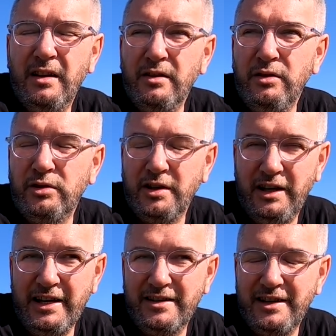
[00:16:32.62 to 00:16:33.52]
To...
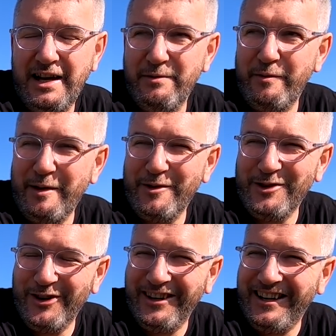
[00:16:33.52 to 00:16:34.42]
Utilise. Utilise. Yeah. We've been
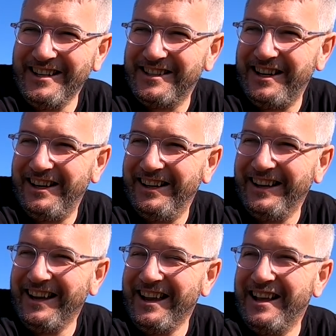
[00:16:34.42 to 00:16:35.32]
able to utilise
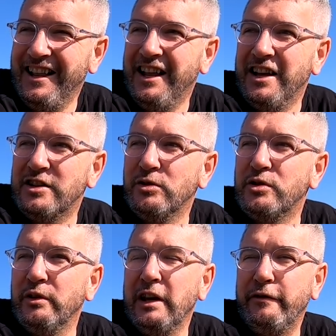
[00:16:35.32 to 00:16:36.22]
that.
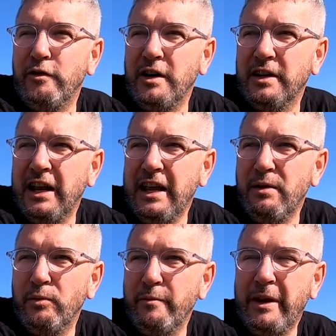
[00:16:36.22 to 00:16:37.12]
Yeah. So therefore,
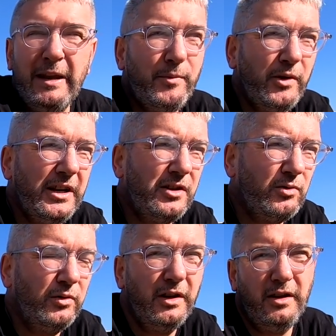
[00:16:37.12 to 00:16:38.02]
we've been able to
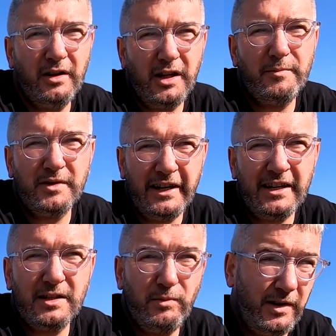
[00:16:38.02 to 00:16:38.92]
show that the club's
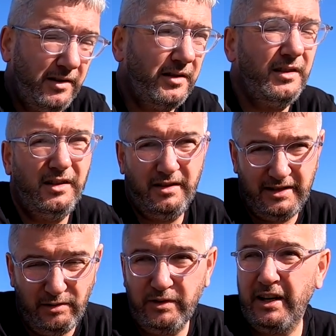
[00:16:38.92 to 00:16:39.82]
links with
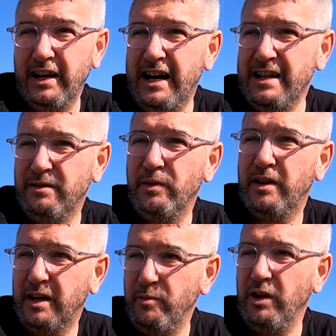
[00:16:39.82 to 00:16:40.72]
Celtic and
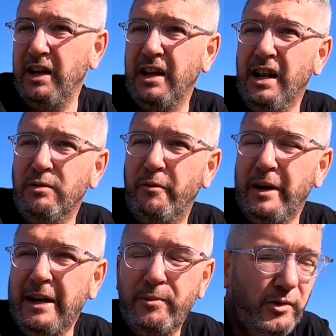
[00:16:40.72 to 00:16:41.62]
with the community.
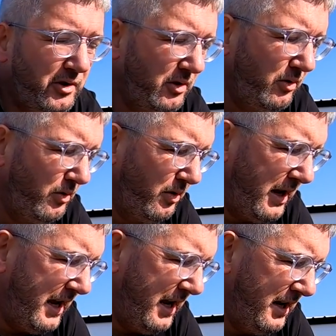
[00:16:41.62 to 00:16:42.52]
We've been able
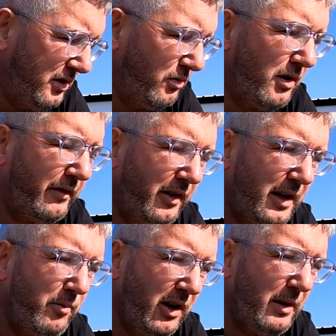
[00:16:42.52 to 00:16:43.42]
to show off the
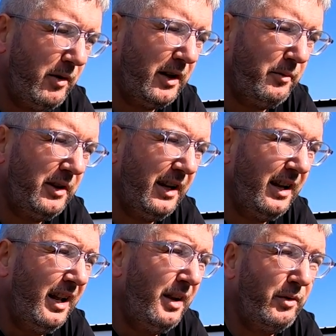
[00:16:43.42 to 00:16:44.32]
community work that we
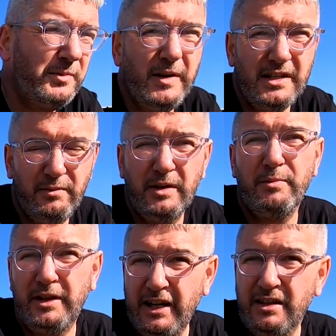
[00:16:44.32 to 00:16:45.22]
do, which means that
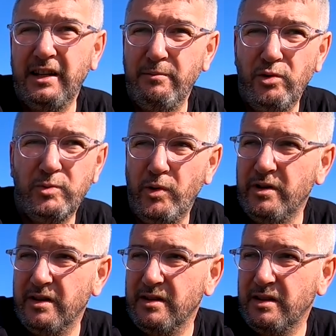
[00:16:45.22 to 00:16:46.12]
we'd potentially get more
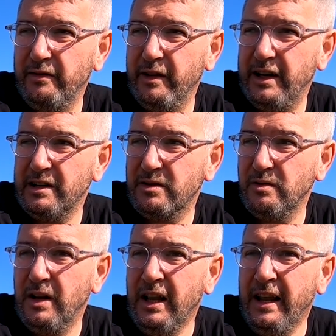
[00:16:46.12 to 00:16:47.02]
sponsors and stuff like that.
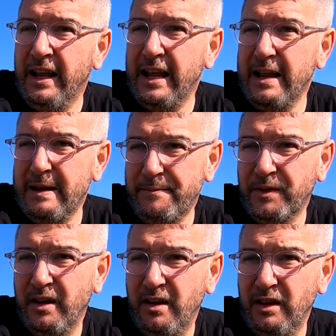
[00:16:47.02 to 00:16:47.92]
So
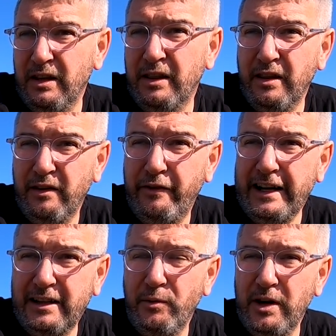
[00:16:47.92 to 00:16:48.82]
the
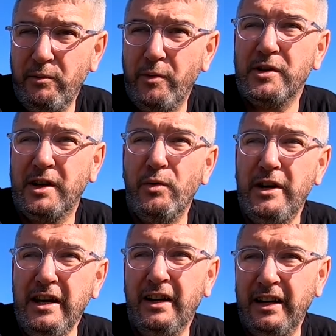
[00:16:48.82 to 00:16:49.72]
fact that we were still
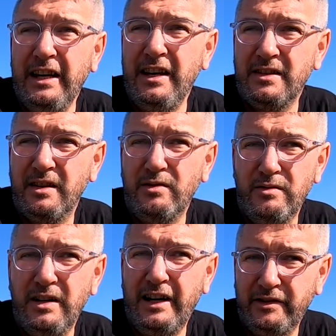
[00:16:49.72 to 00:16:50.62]
here 8 years
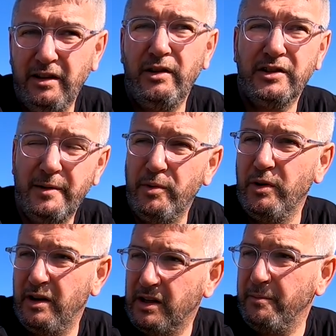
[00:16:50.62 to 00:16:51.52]
ago after a lot of
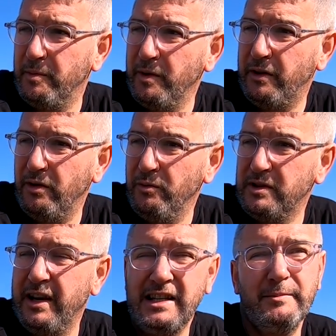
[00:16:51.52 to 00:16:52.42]
trouble that the club went through
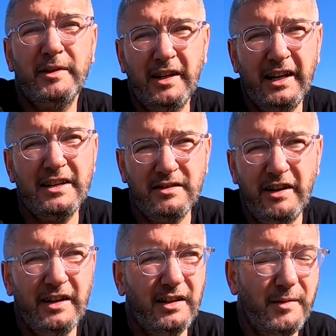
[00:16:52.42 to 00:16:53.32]
was testament to the guys
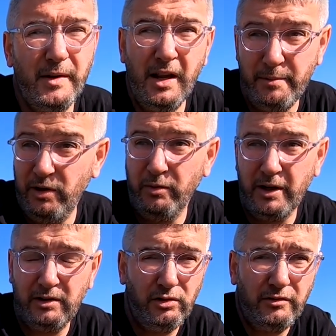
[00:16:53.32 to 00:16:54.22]
that's run the club. But now
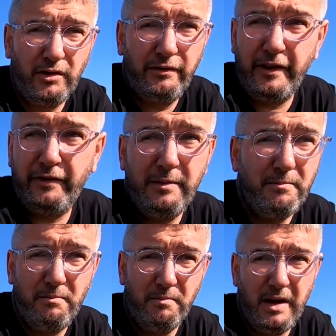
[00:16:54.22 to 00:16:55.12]
we're at
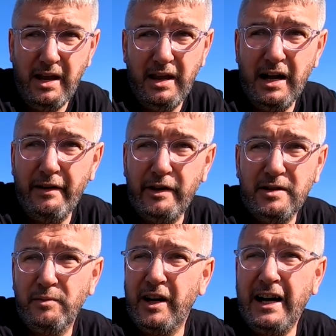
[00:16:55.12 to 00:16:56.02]
250
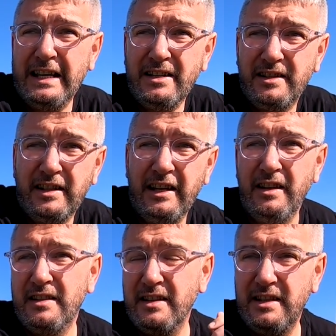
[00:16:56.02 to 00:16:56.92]
average. Our highest
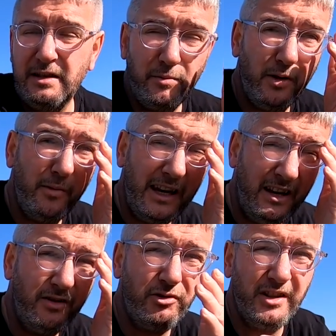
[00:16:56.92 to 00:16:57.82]
attendance this season, probably
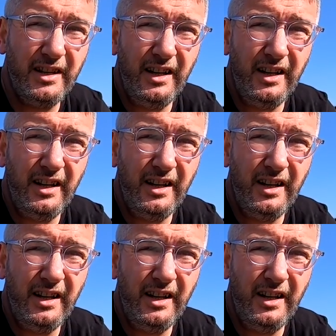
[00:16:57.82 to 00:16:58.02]
800.